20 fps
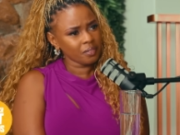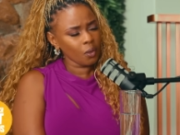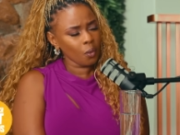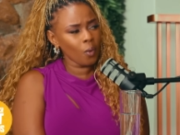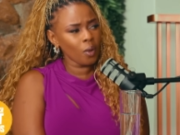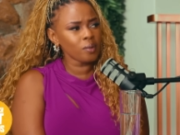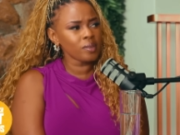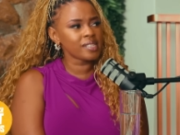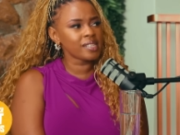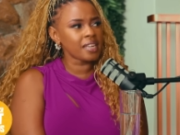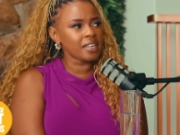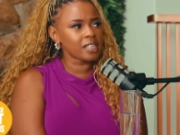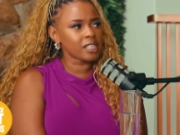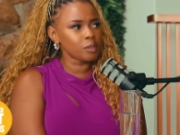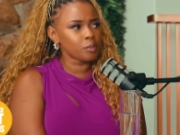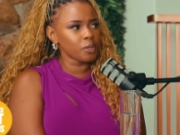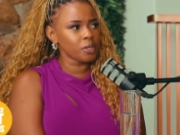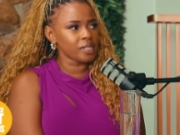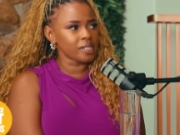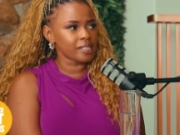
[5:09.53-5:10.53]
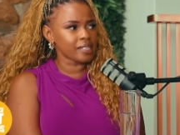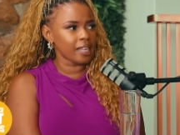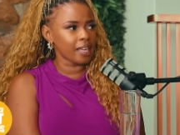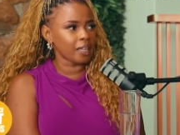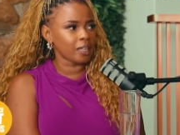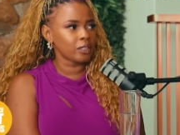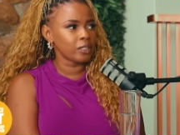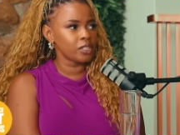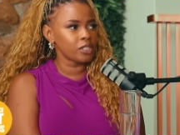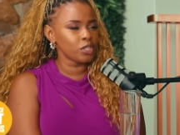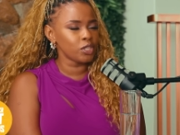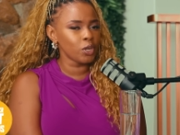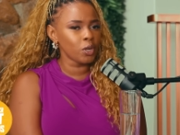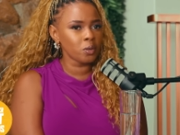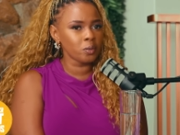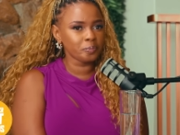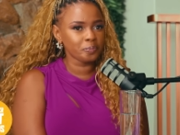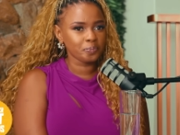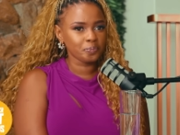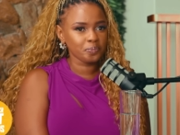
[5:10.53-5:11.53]
What was that experience like? Because,
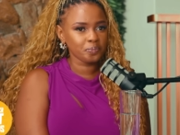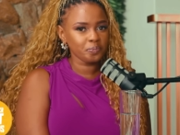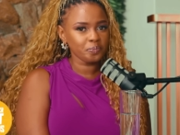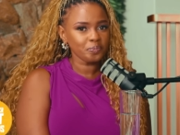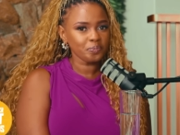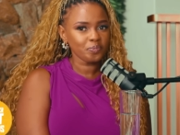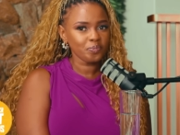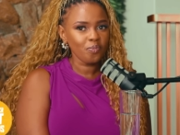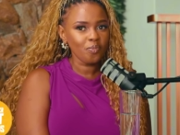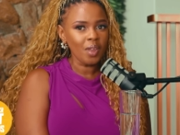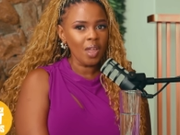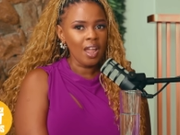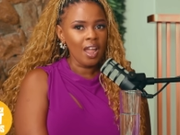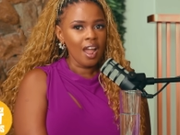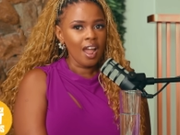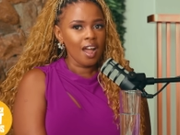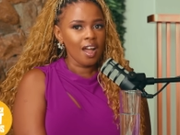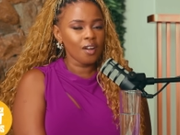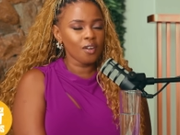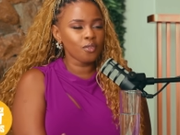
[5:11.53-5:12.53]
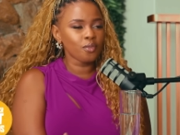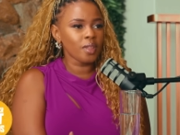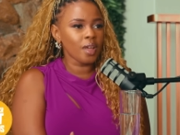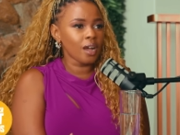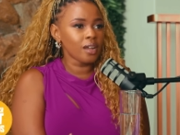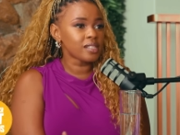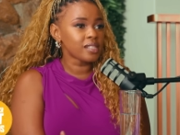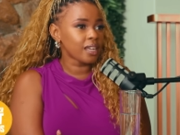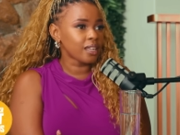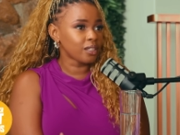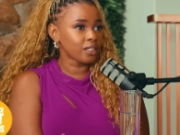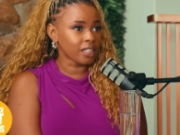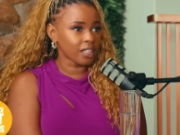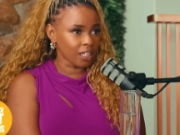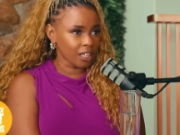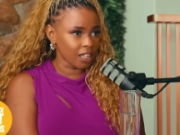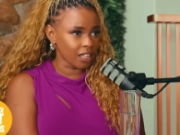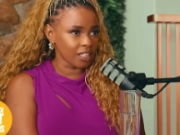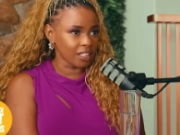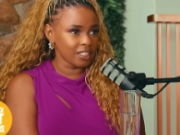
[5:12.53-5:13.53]
on the outside
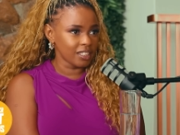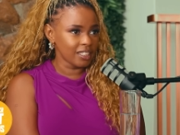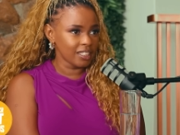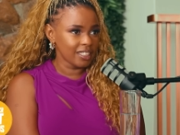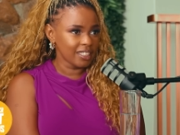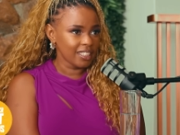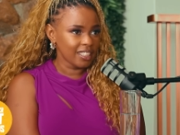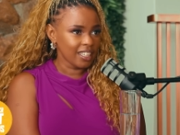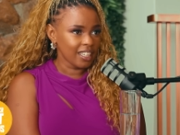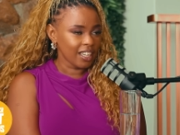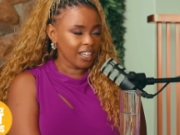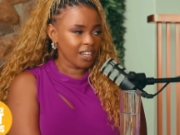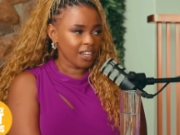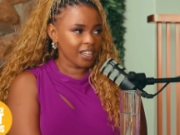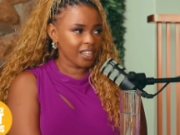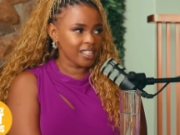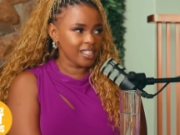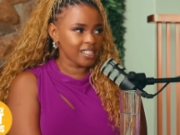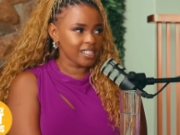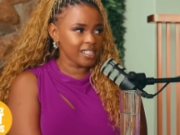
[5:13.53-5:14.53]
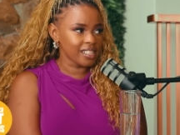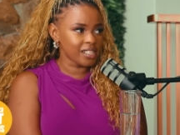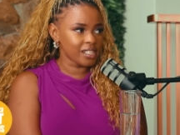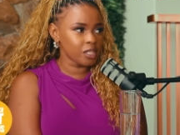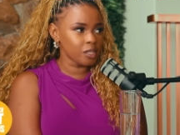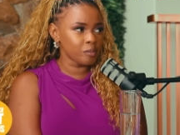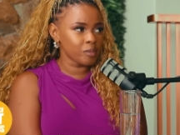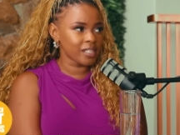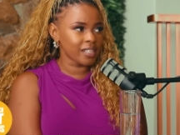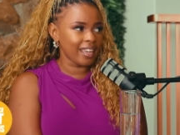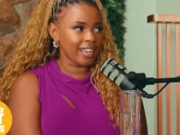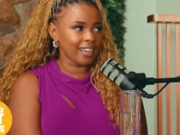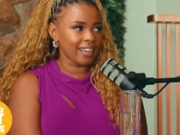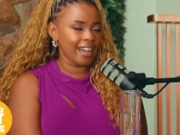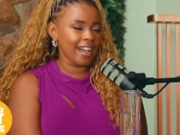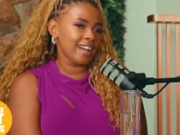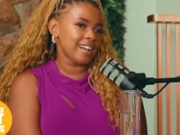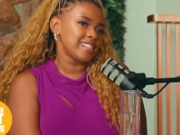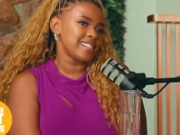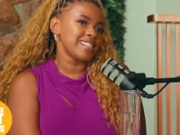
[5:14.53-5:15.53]
looking in, it seems like
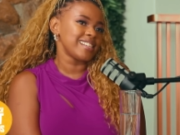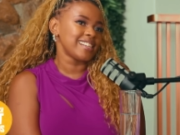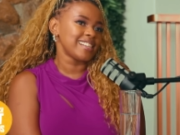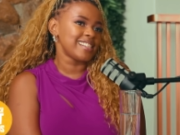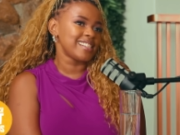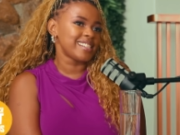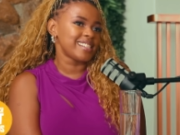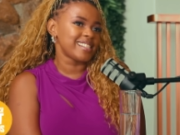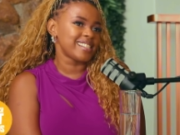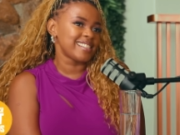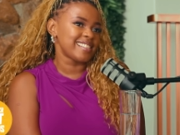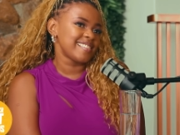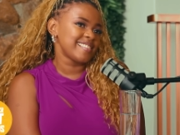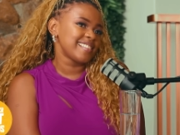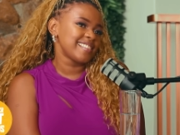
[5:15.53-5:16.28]
acting is,